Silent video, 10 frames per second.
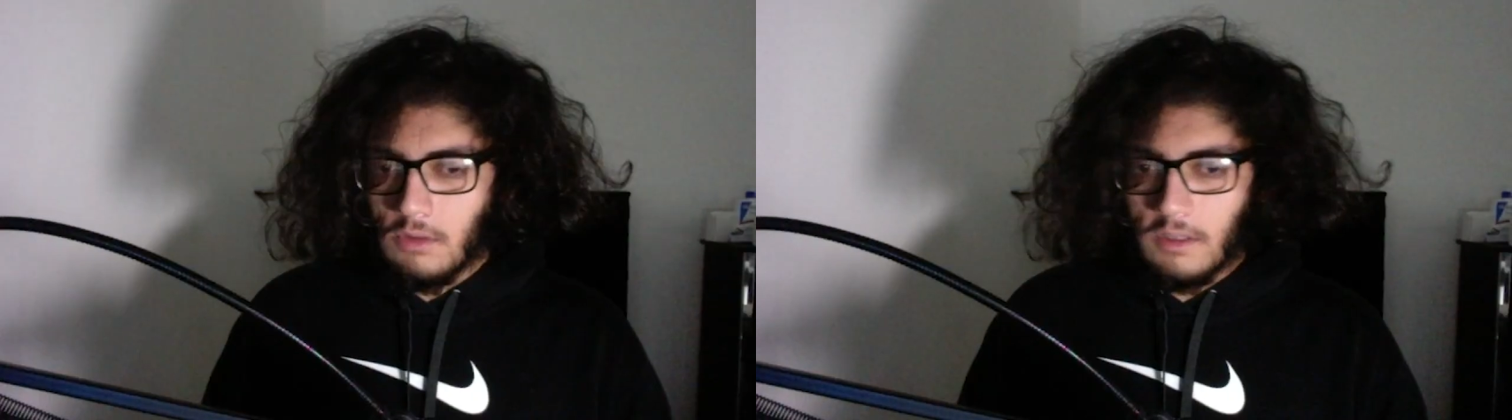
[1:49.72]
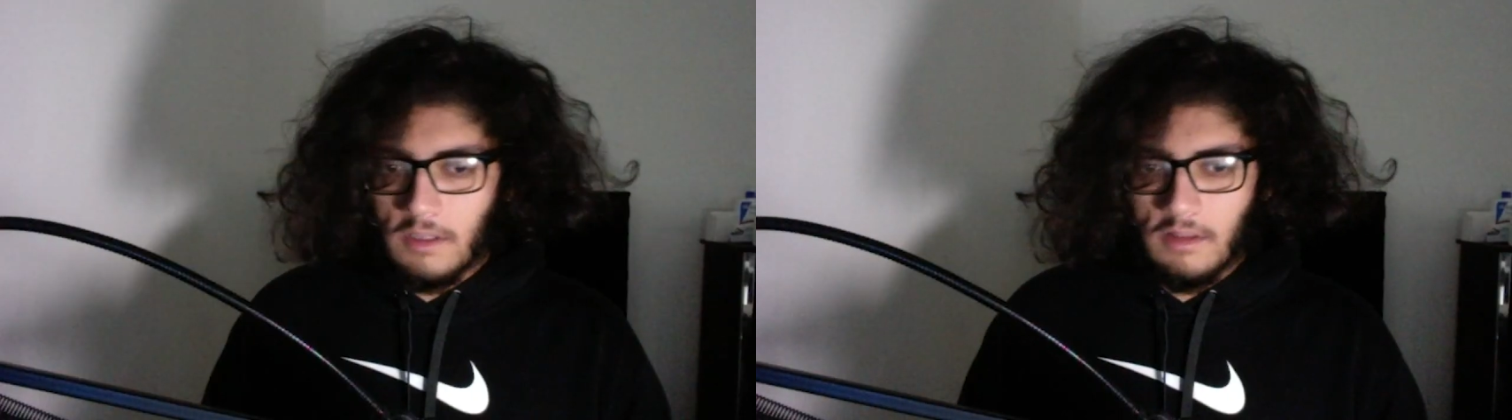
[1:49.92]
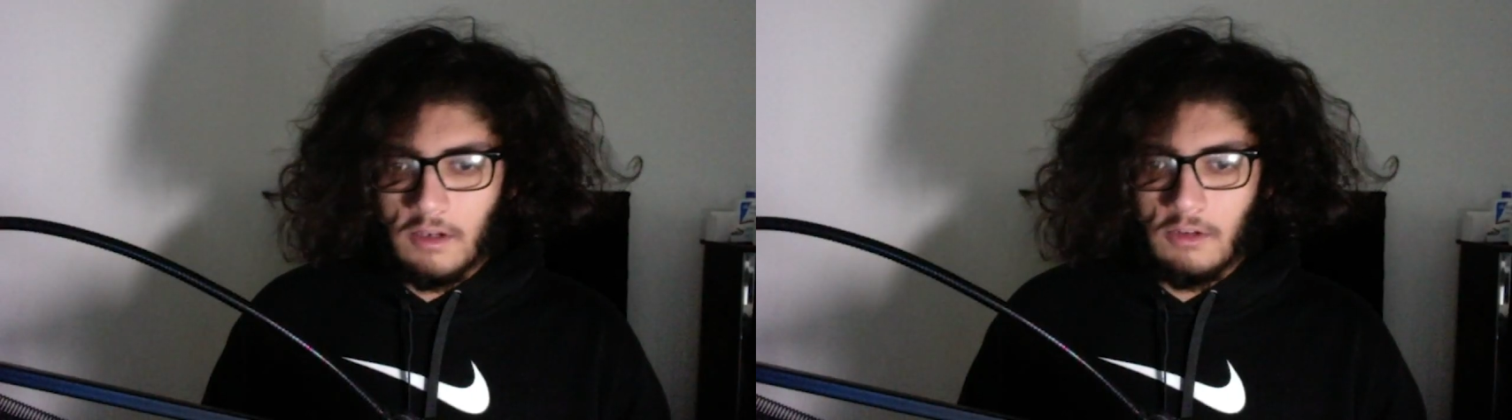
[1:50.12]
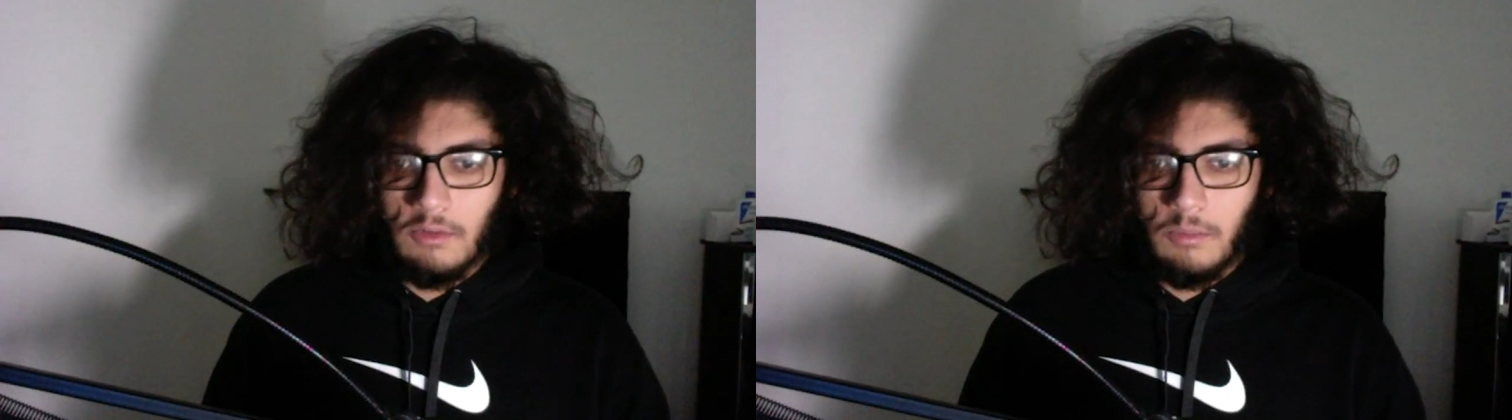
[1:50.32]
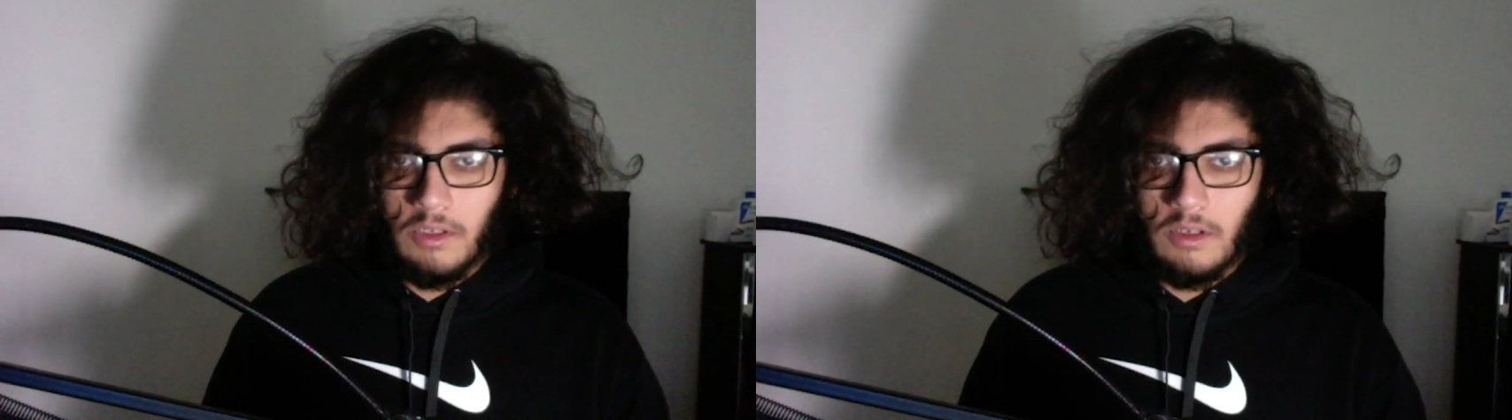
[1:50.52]
There could
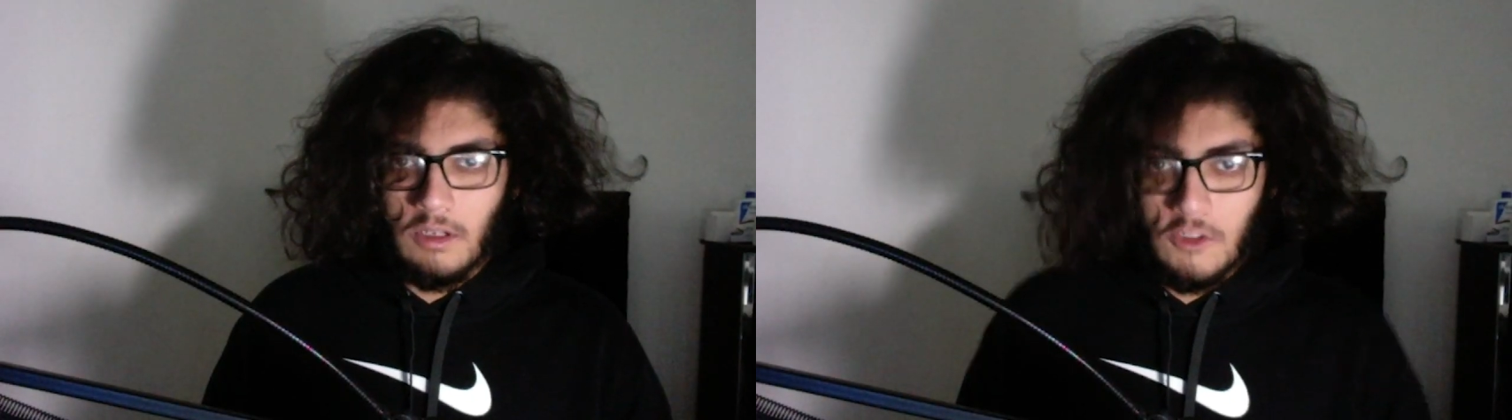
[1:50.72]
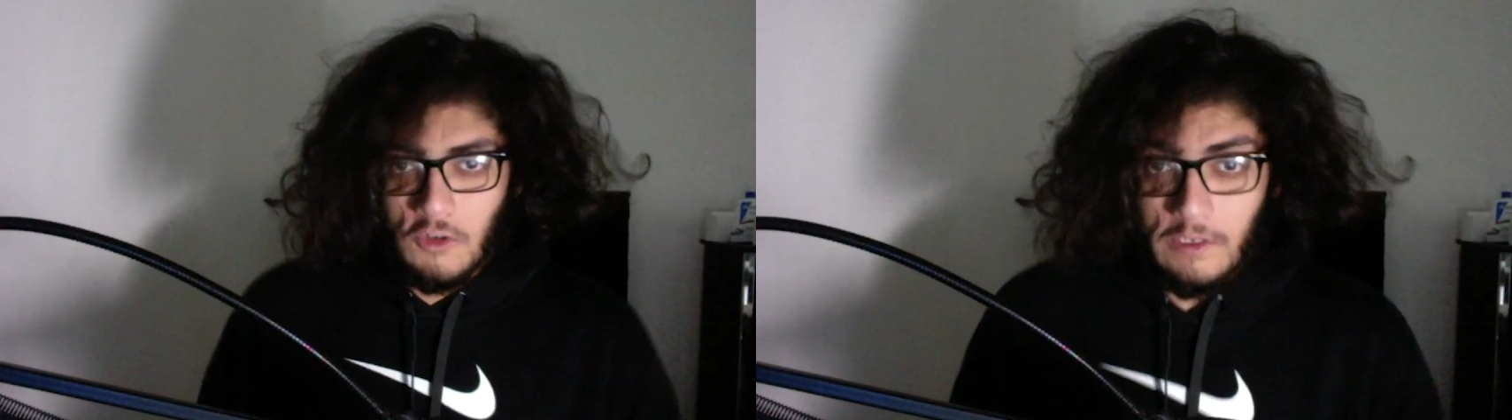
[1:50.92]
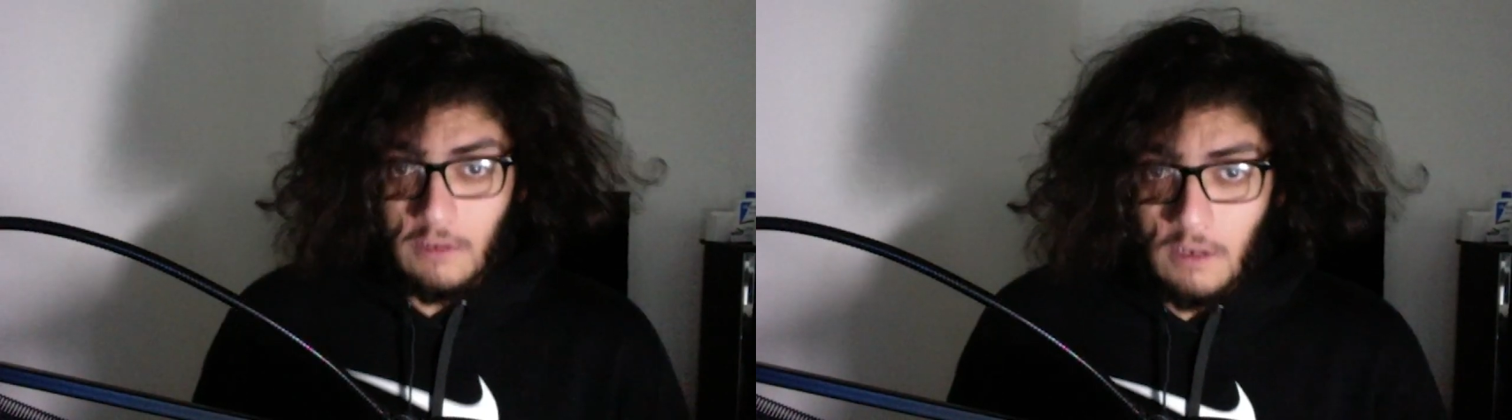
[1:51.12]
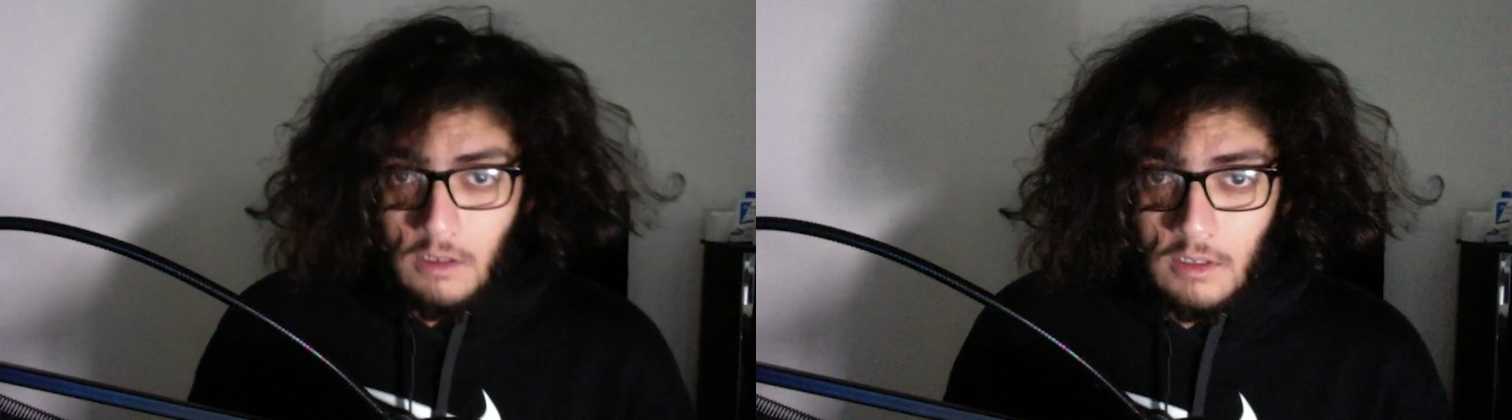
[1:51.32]
be a trainer